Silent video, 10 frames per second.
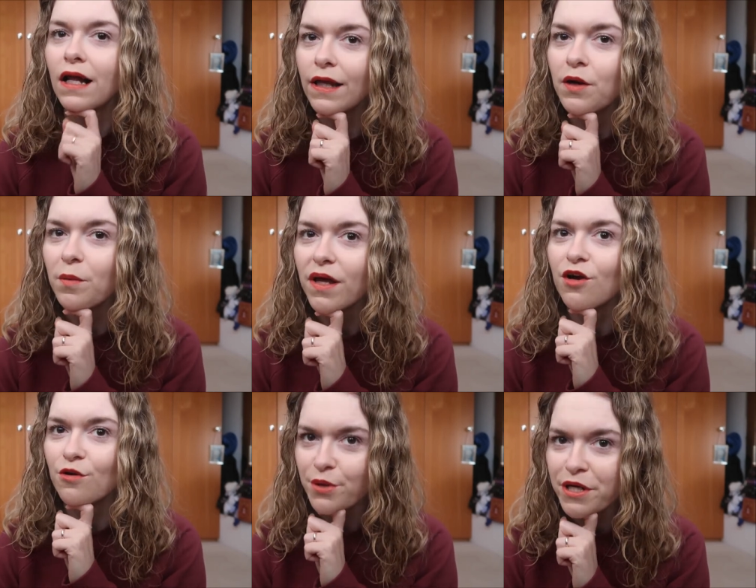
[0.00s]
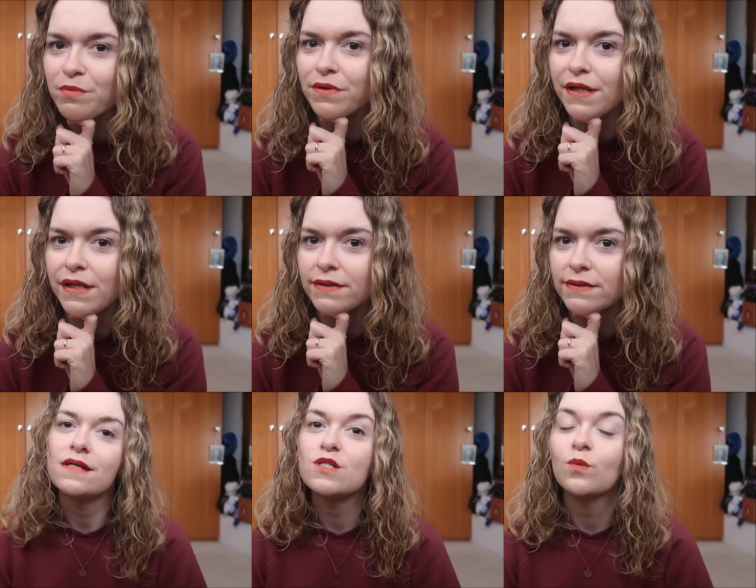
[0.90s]
a little bit creepy
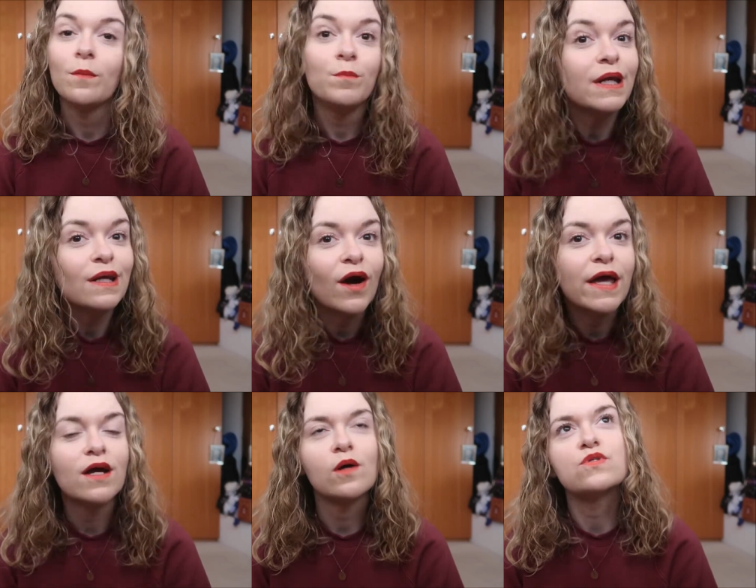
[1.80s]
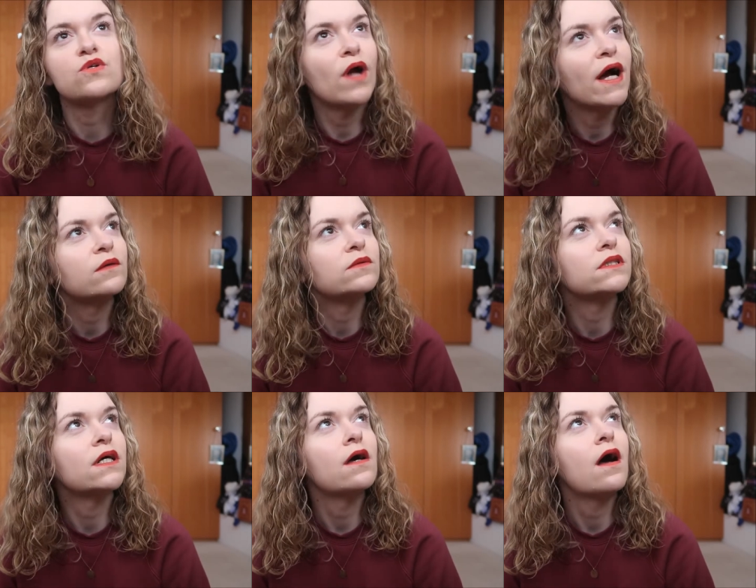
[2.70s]
and when midnight comes
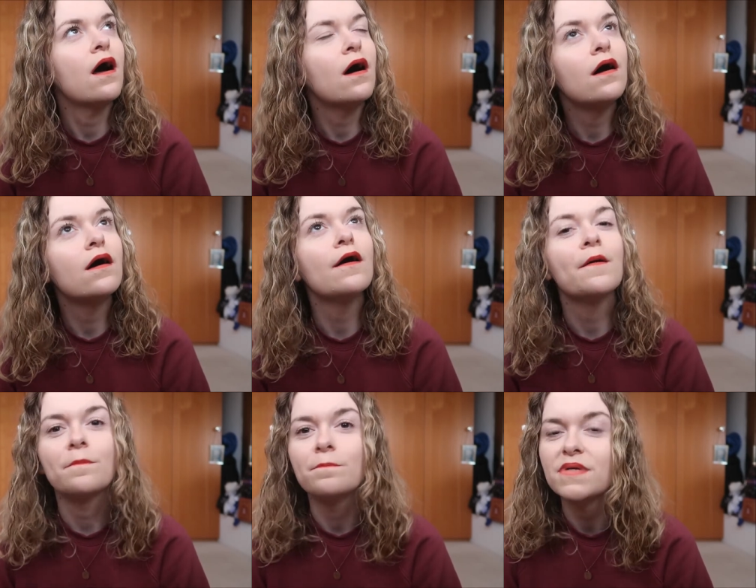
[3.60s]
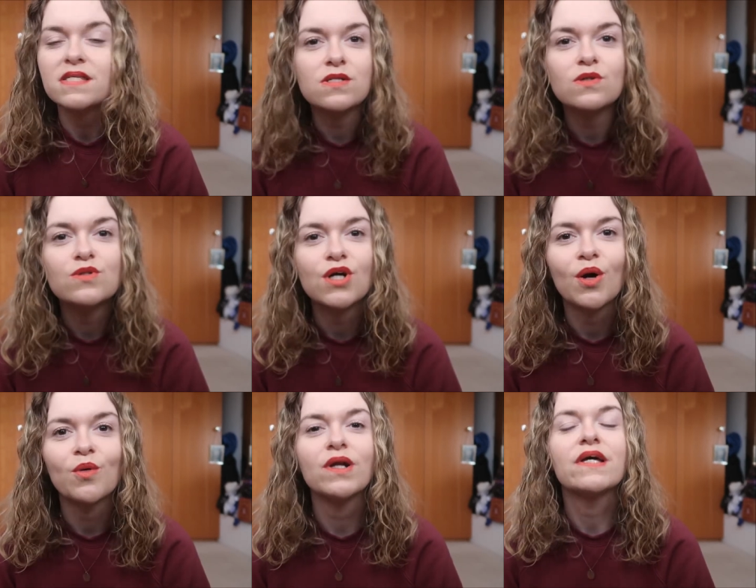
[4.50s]
around her mystical
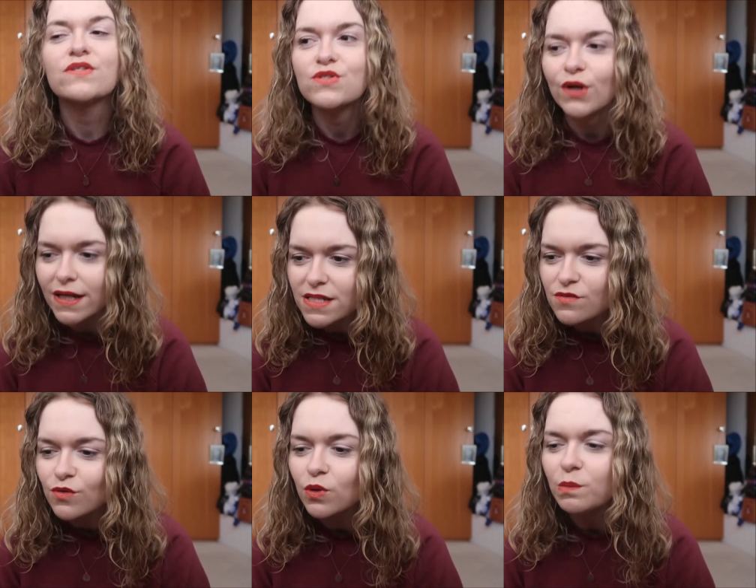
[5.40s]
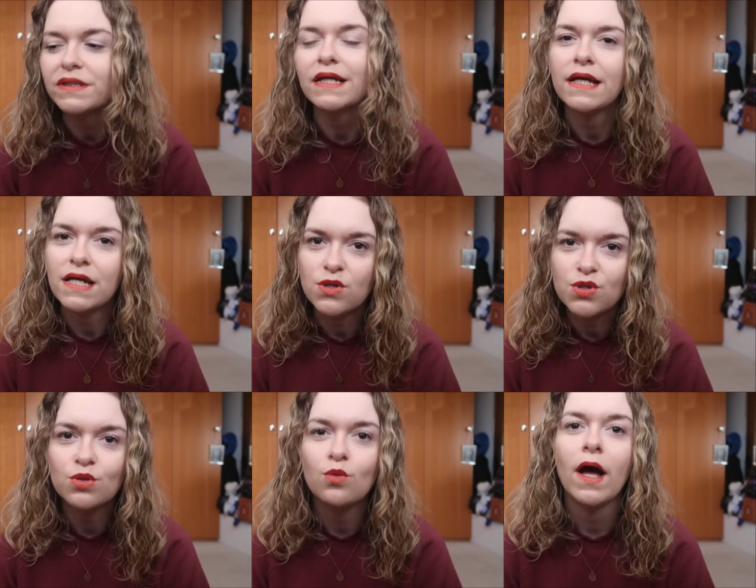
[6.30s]
doll is transformed
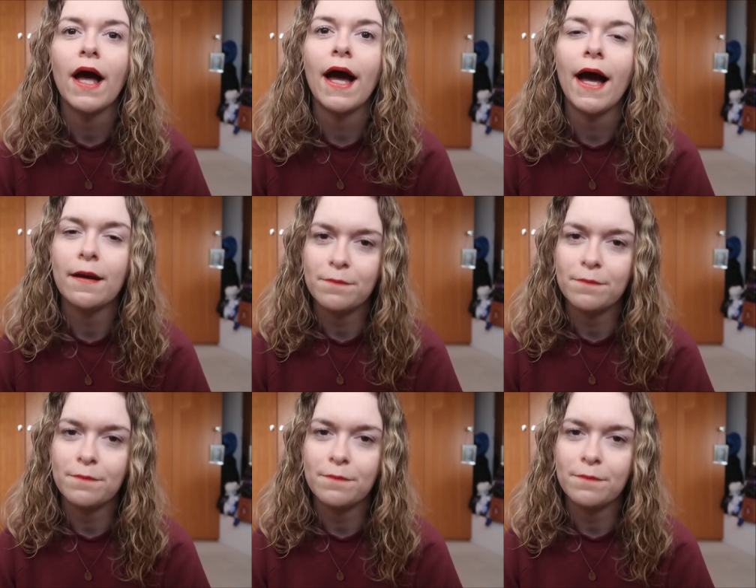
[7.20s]
into a